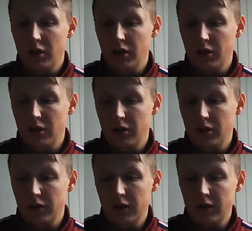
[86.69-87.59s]

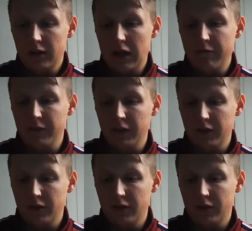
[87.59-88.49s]
Yeah, I think
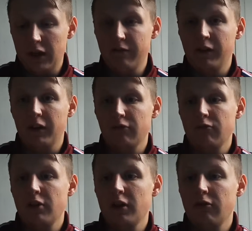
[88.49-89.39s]
it's
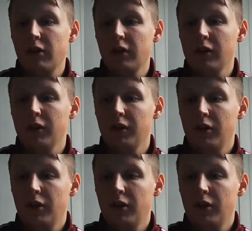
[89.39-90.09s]
really good.